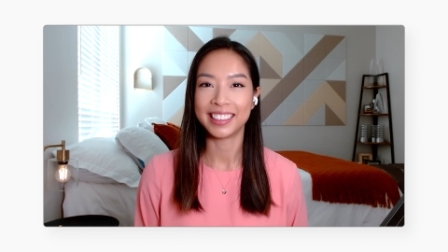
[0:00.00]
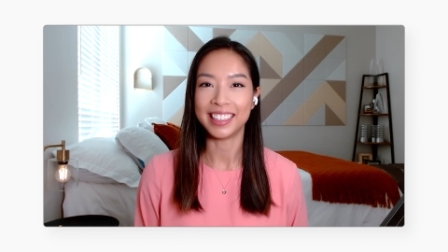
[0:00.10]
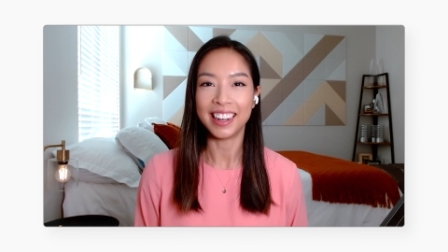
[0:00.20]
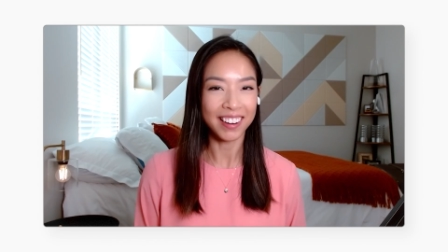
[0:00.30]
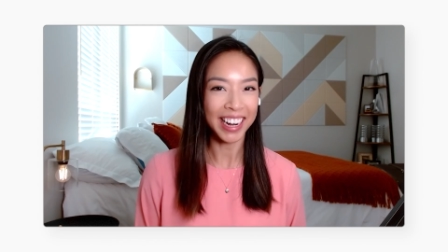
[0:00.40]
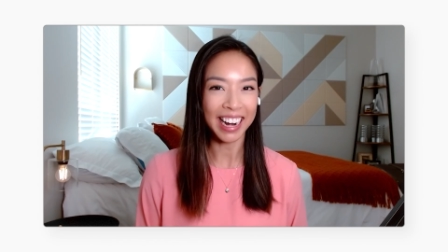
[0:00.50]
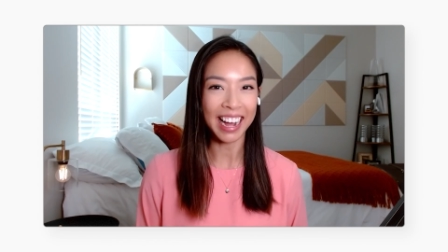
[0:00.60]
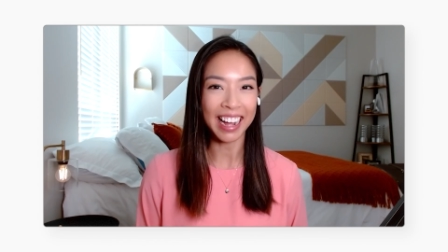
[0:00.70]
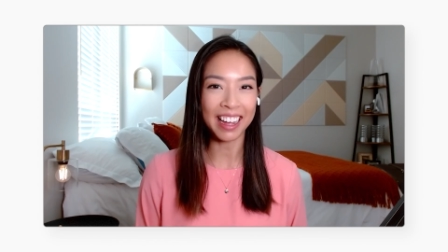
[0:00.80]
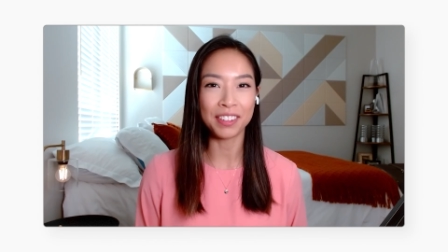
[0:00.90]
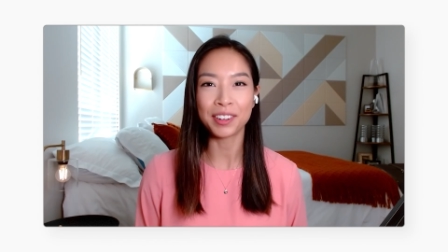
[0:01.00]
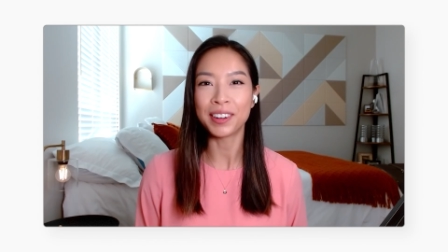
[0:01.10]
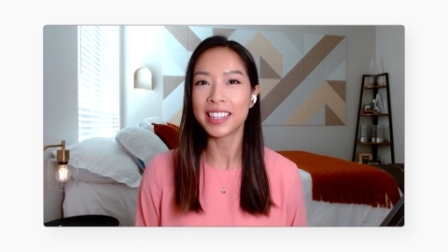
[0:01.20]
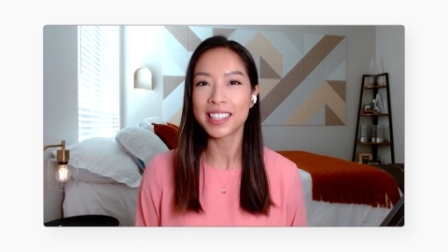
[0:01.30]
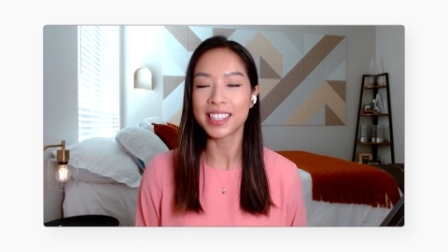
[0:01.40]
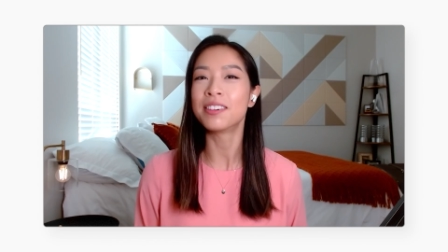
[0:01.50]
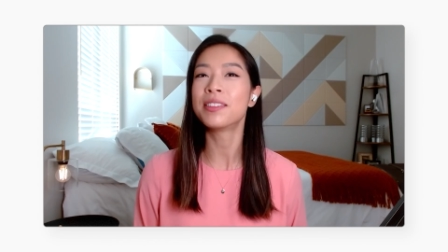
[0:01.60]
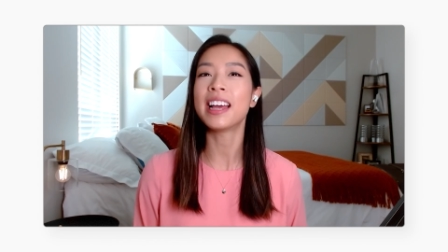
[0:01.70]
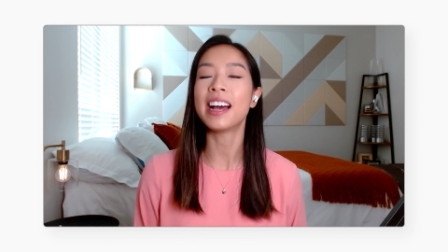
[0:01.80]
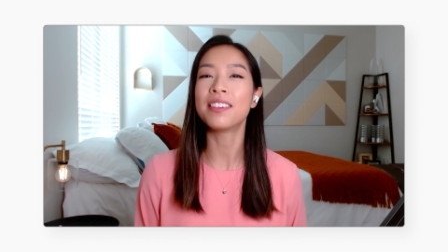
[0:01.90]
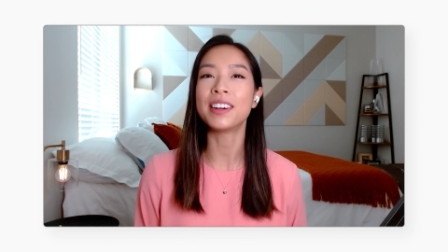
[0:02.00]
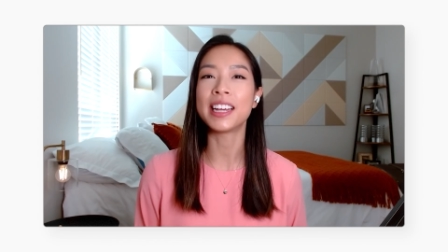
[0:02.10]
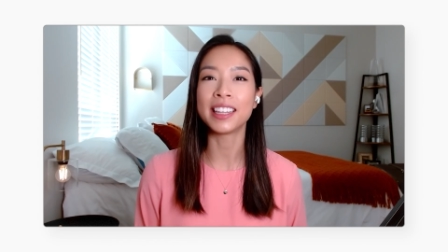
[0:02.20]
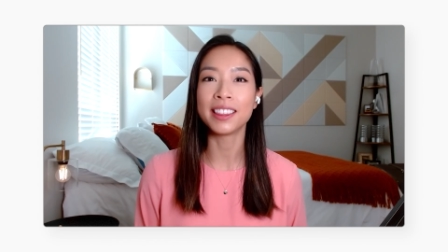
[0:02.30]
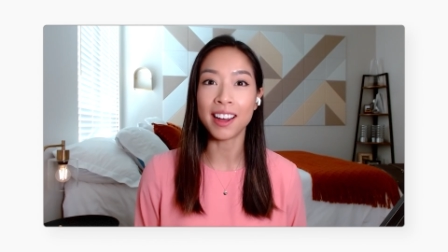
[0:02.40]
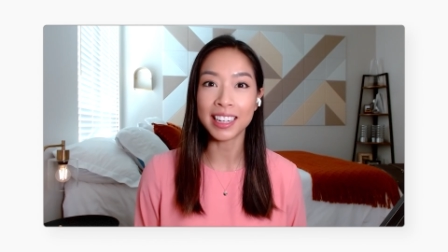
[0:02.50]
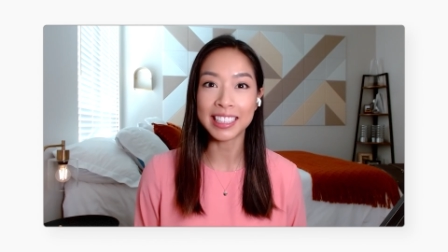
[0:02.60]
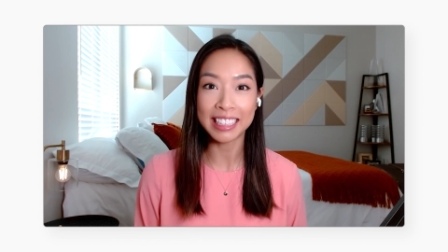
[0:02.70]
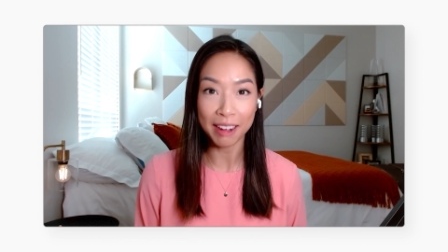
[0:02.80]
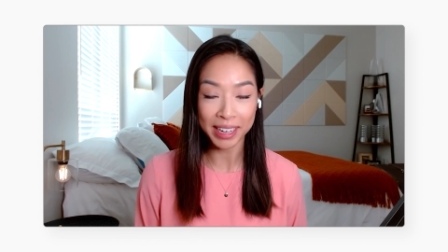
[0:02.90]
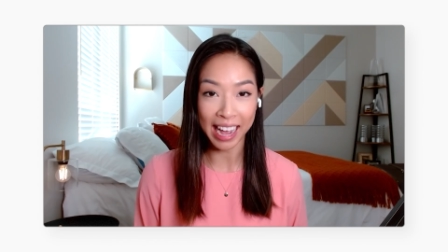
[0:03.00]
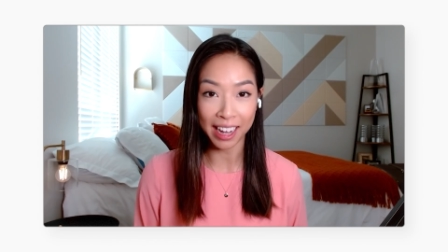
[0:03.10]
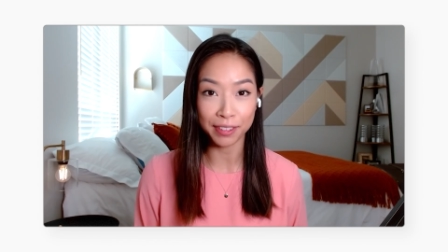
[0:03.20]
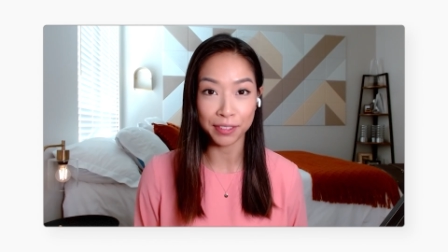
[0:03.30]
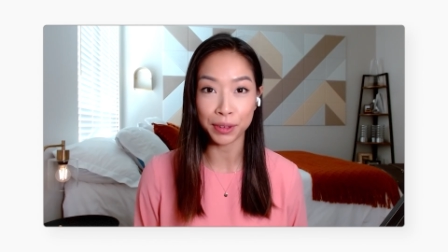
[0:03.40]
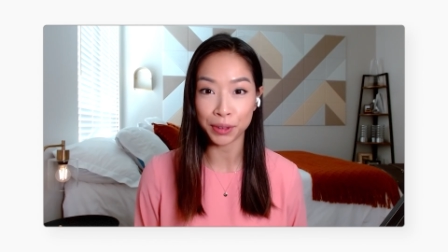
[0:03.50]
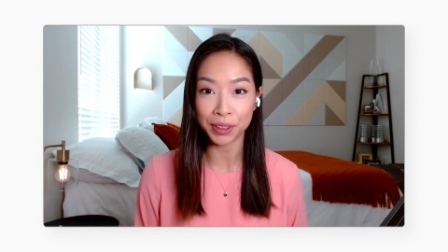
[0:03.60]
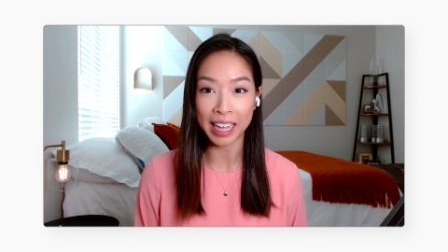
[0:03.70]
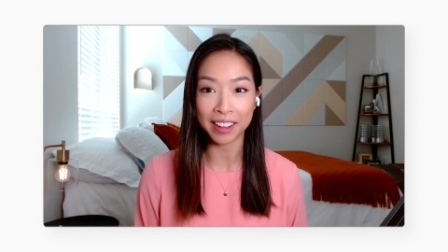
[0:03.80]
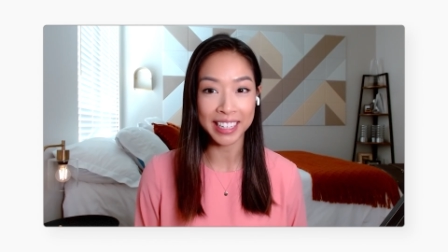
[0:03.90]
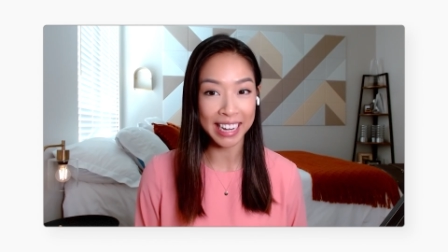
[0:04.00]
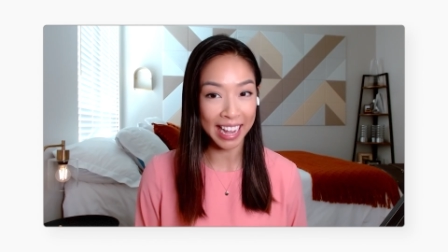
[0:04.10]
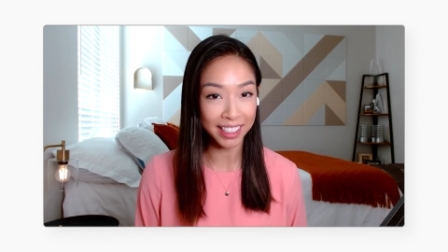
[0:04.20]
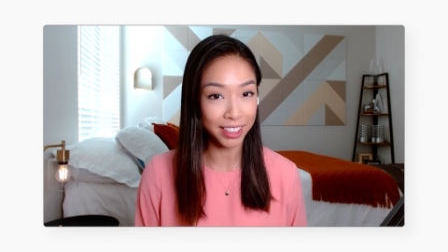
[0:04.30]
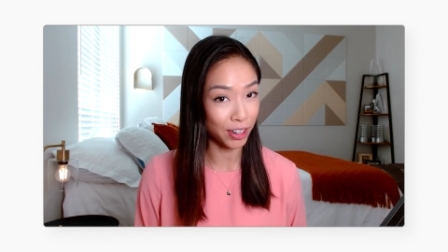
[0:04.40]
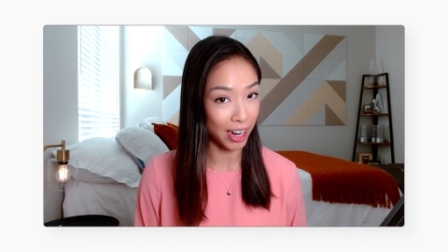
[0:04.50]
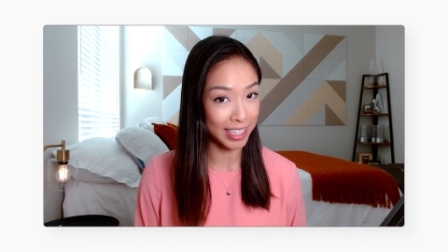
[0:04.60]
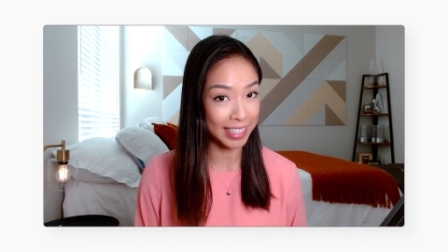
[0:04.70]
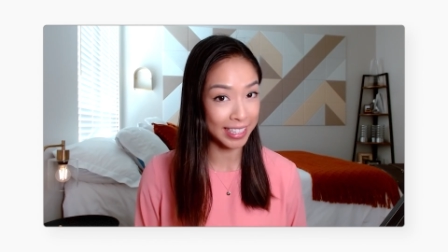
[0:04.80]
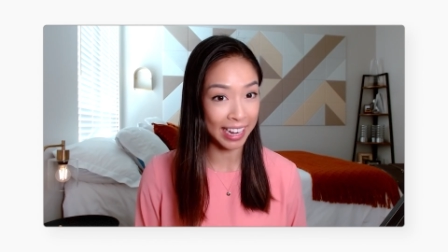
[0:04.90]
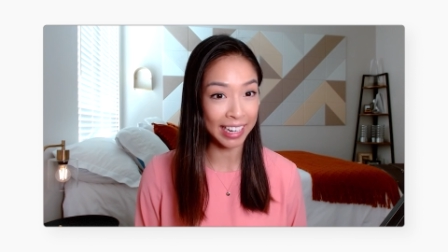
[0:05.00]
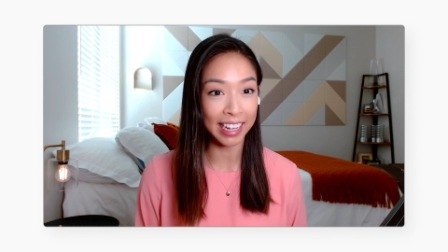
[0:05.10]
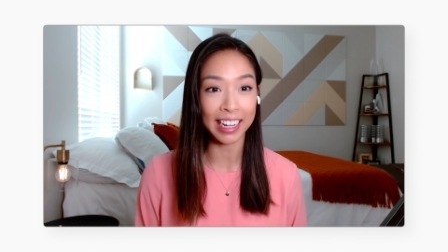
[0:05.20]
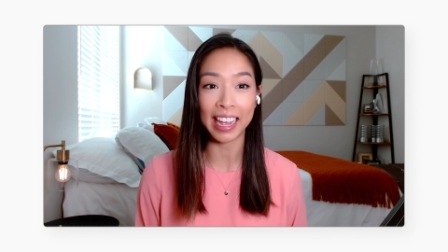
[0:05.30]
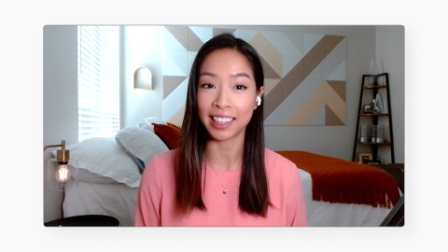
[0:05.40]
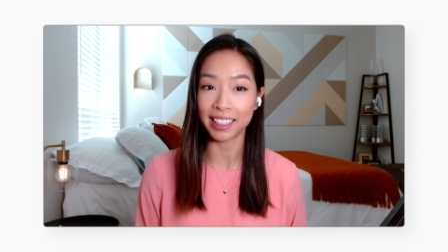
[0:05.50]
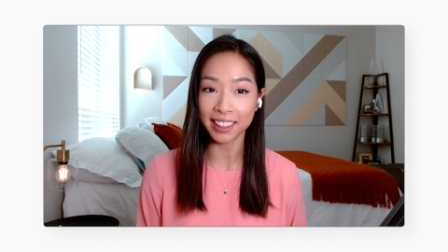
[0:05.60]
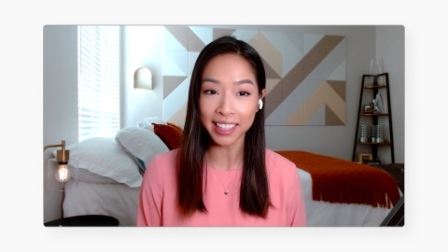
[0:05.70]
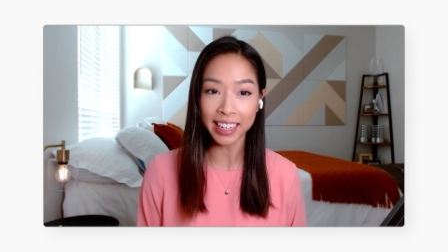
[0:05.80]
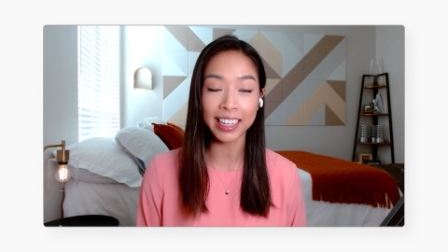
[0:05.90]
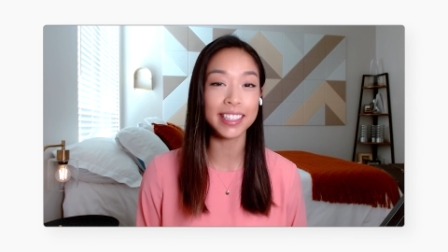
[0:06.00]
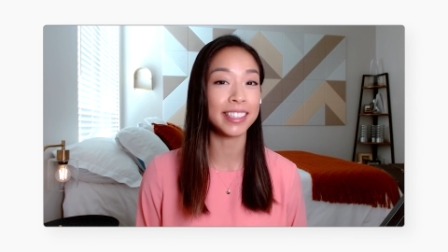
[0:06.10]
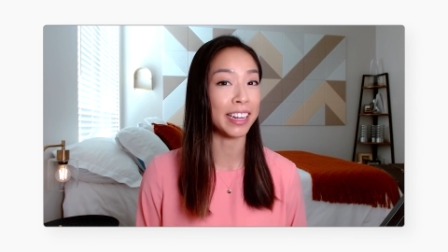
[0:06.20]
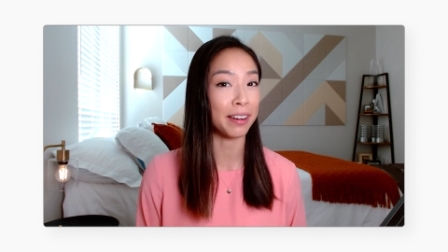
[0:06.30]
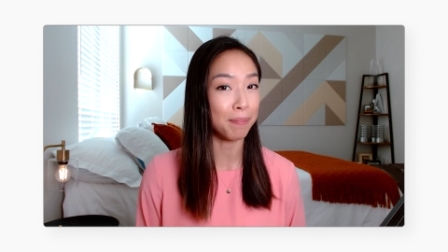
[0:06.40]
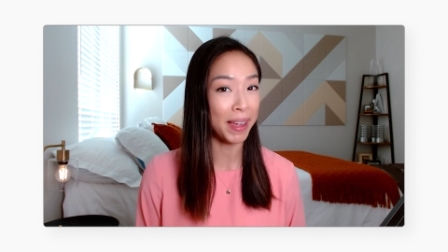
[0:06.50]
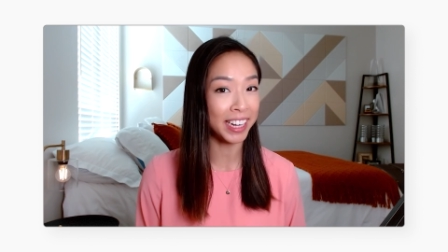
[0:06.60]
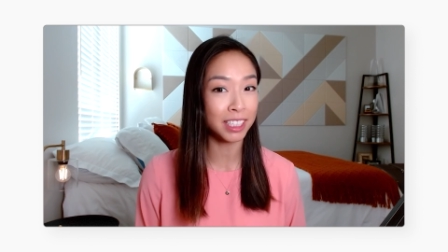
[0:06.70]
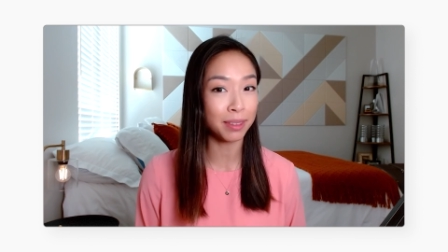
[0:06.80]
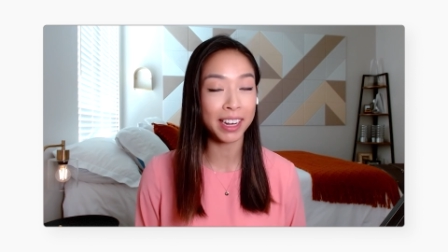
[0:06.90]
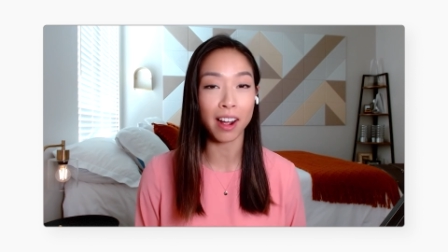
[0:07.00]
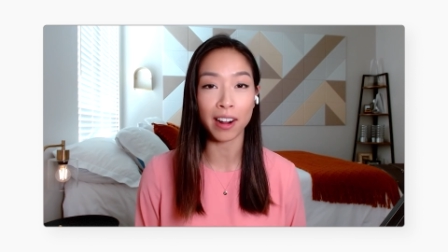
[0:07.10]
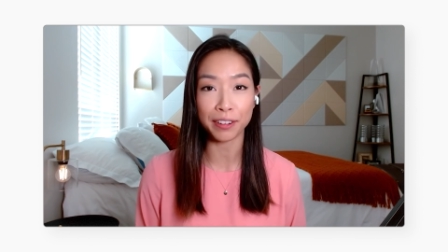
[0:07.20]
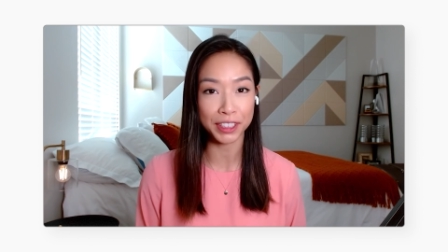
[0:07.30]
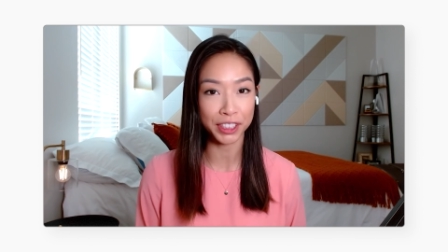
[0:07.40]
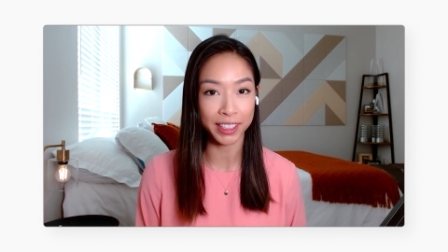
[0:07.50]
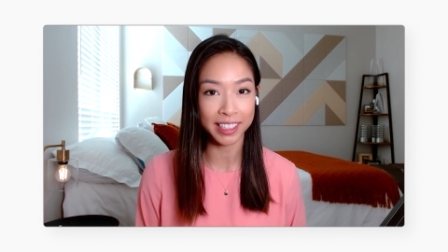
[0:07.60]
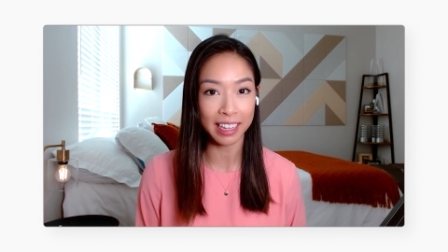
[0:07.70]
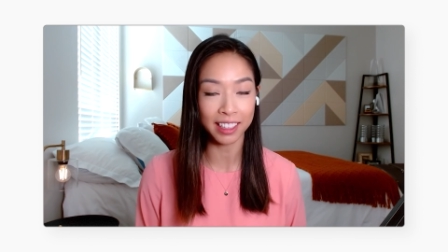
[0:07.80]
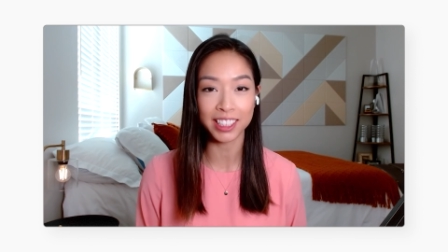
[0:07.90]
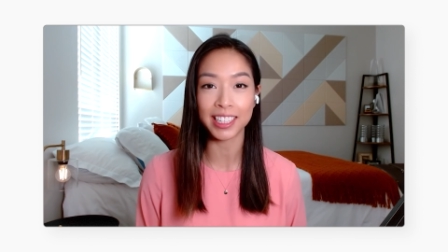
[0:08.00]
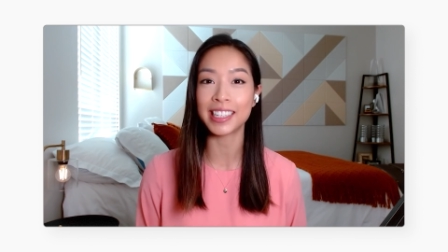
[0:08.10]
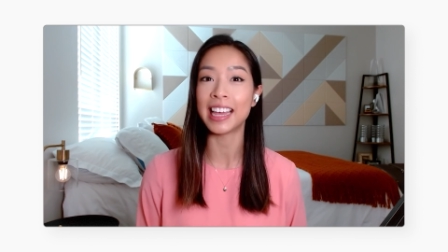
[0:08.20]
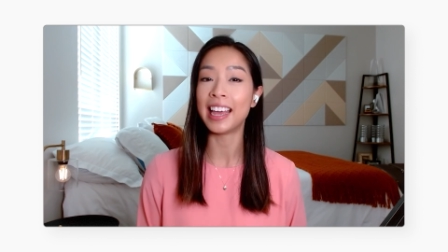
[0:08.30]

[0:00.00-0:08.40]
All right. Hi, everyone. So we have a lot coming out of Google Cloud Next across data analytics, data management, artificial intelligence,